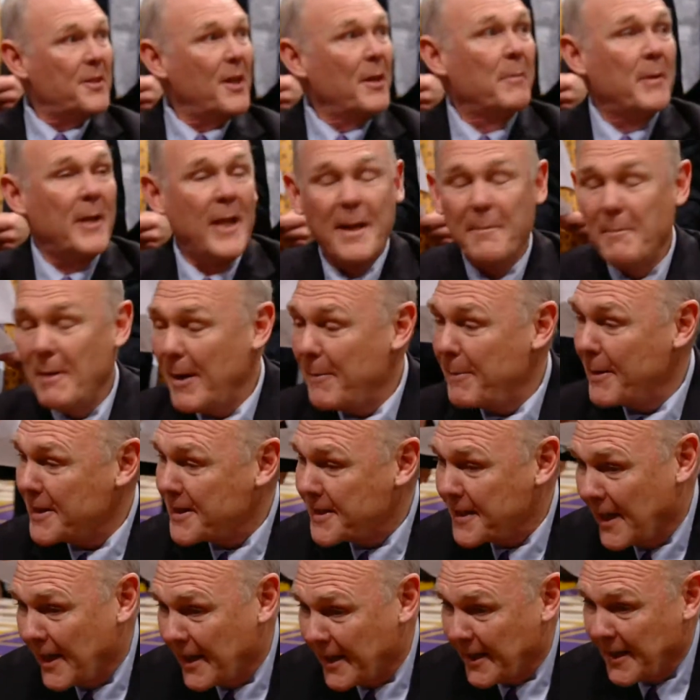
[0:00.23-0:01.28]
Gentlemen, they might
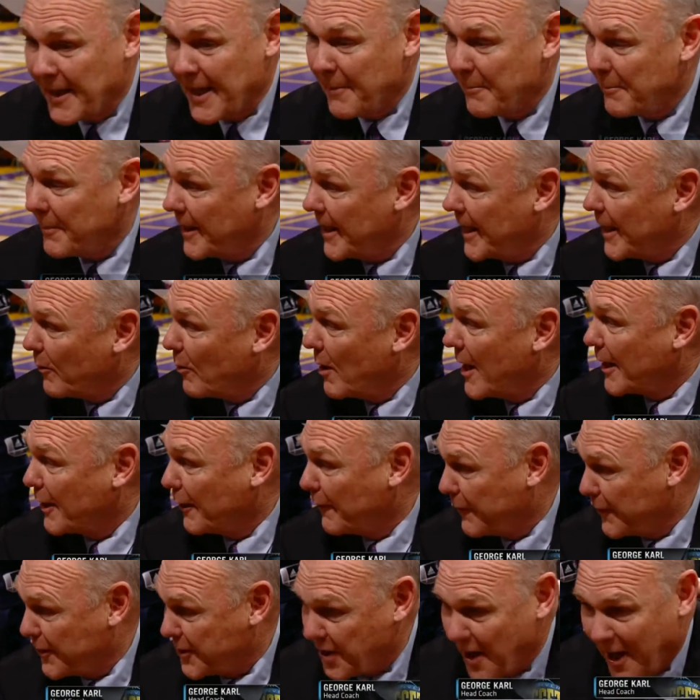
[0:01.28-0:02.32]
be setting an NBA
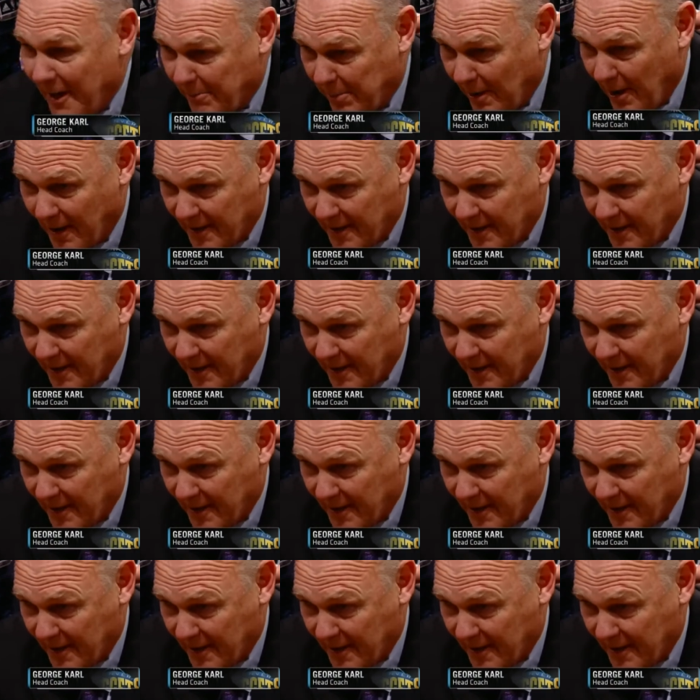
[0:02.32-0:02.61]
record for shot